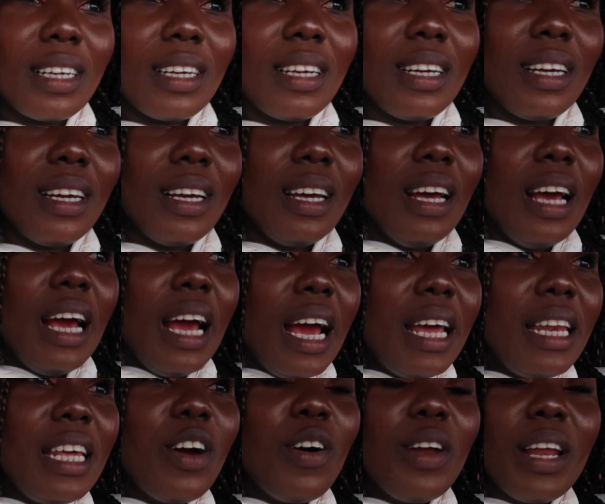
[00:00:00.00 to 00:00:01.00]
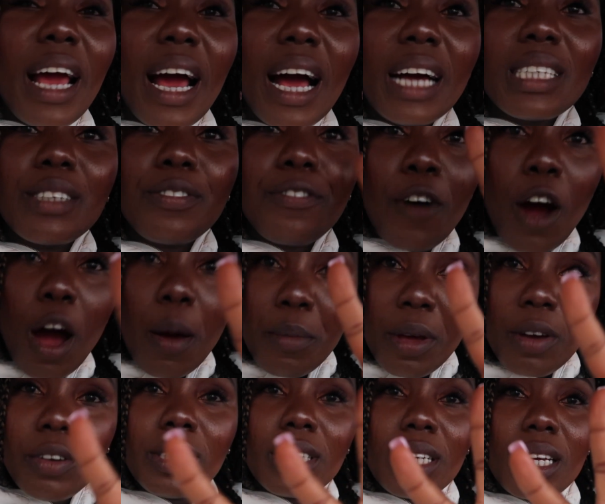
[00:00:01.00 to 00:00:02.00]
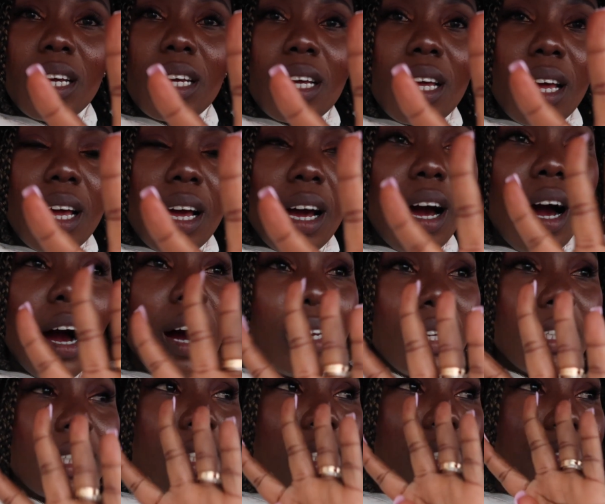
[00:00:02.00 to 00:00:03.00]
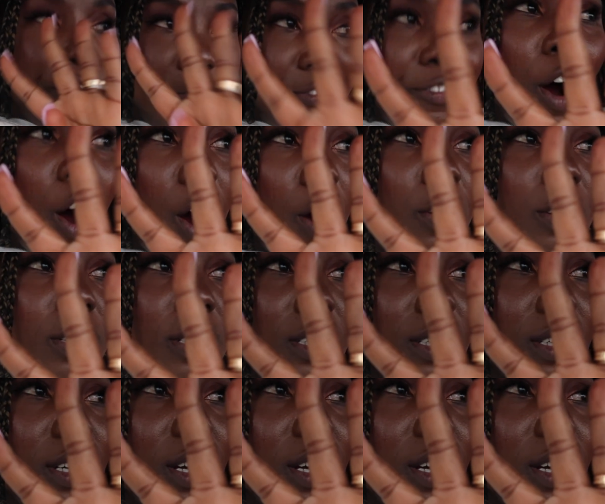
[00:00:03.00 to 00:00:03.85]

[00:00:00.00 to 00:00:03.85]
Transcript: and he only has 4 music on his phone